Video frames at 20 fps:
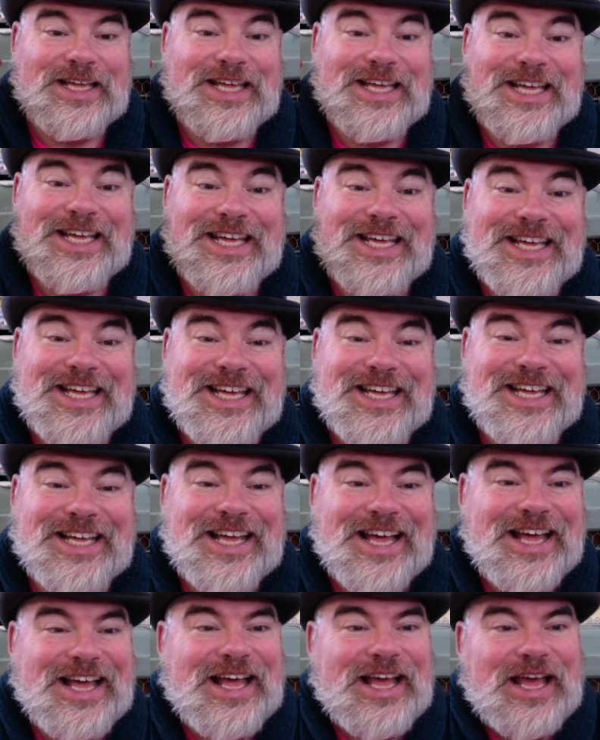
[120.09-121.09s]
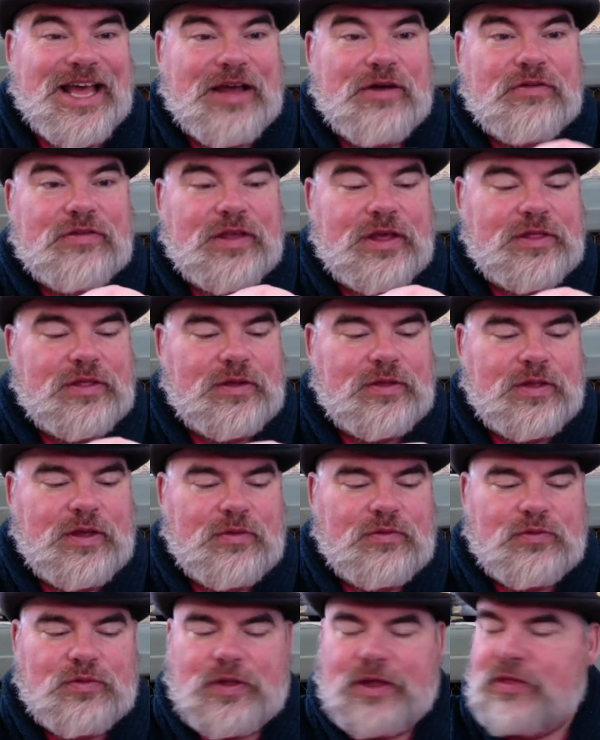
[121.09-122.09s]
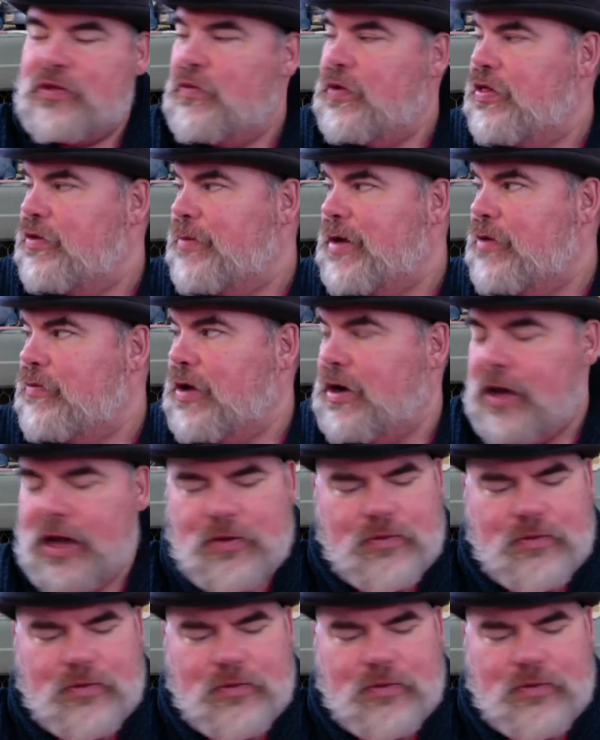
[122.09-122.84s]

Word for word: it was like the it was like the weatherman went,